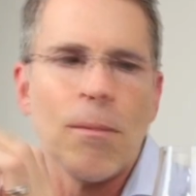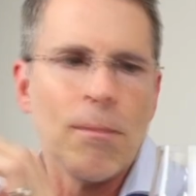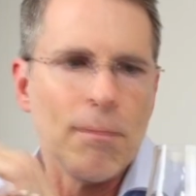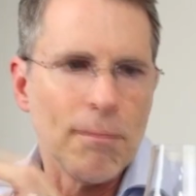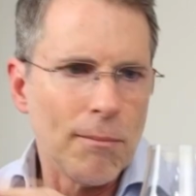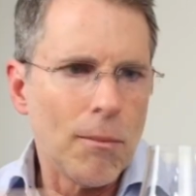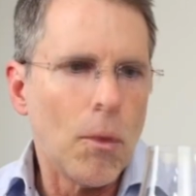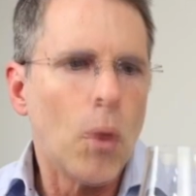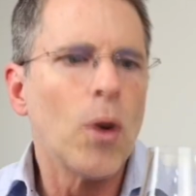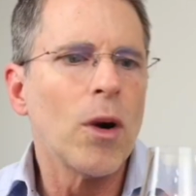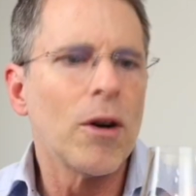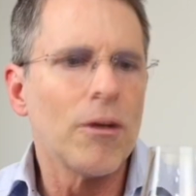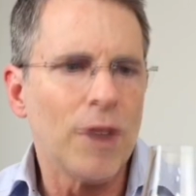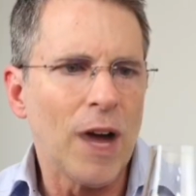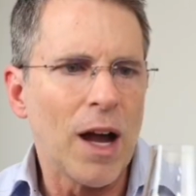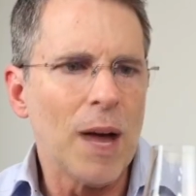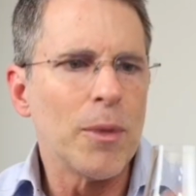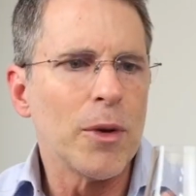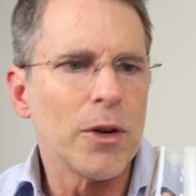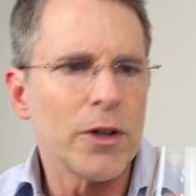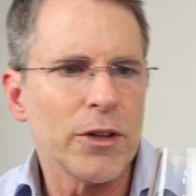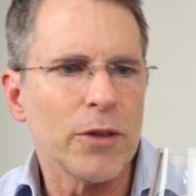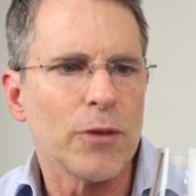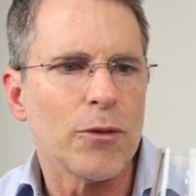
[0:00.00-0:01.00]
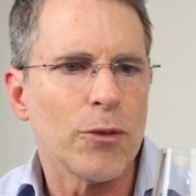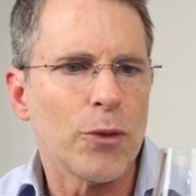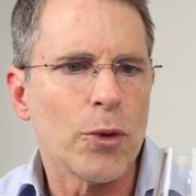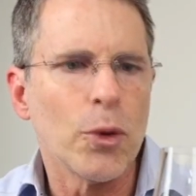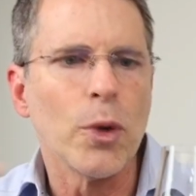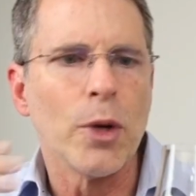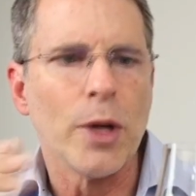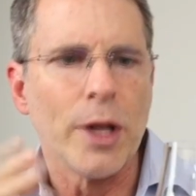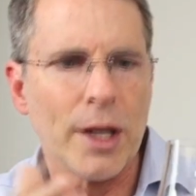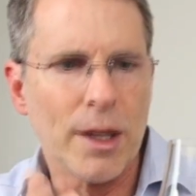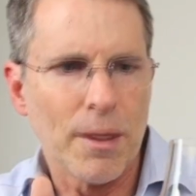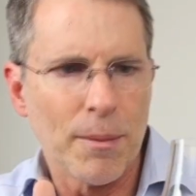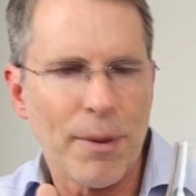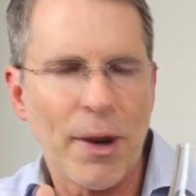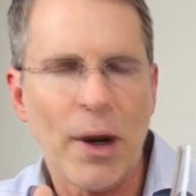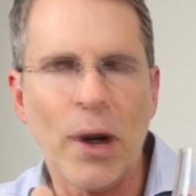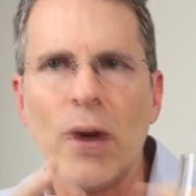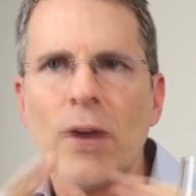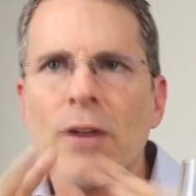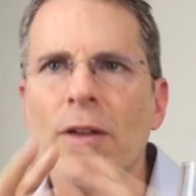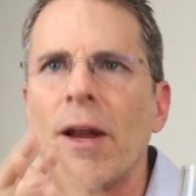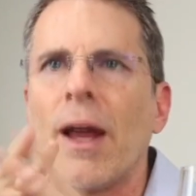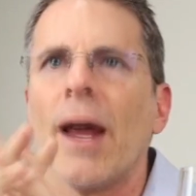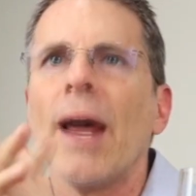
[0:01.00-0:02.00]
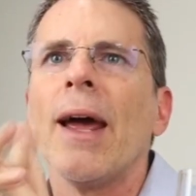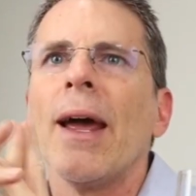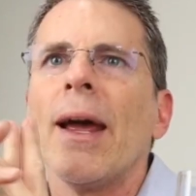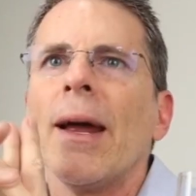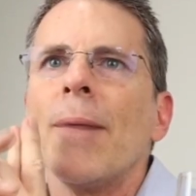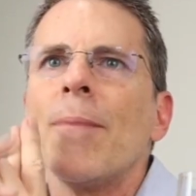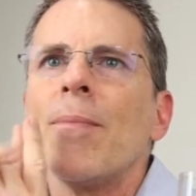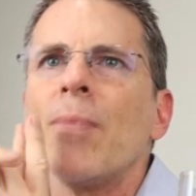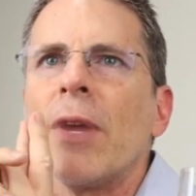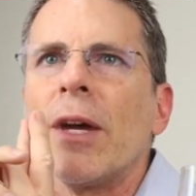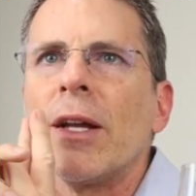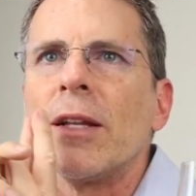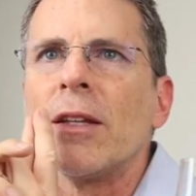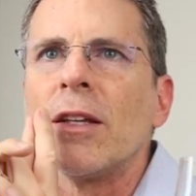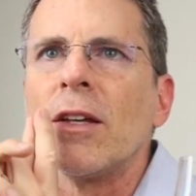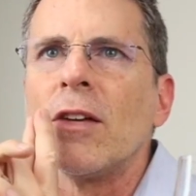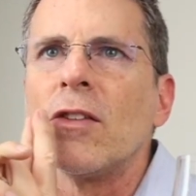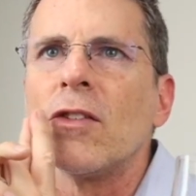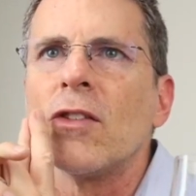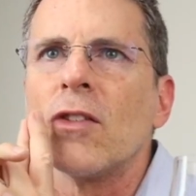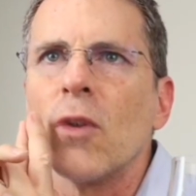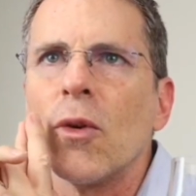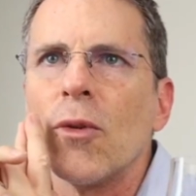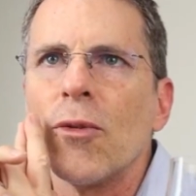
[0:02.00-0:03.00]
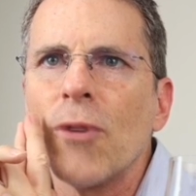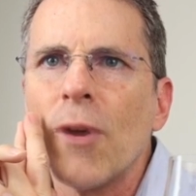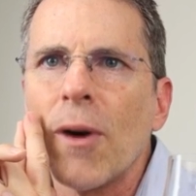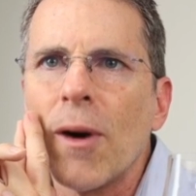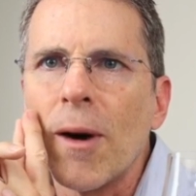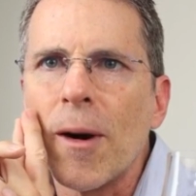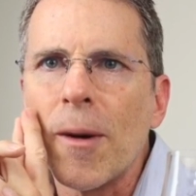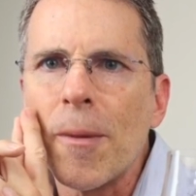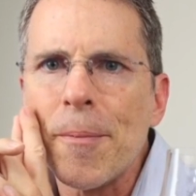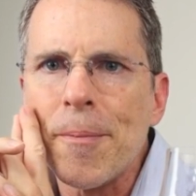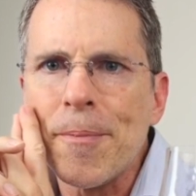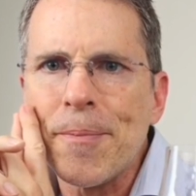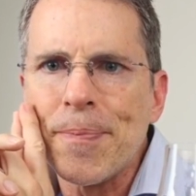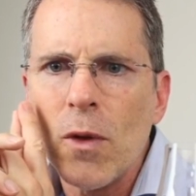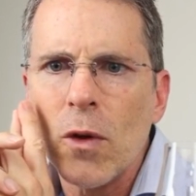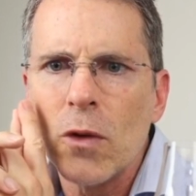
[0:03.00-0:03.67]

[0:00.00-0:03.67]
More vibrant and fruity compared to A, at least so far.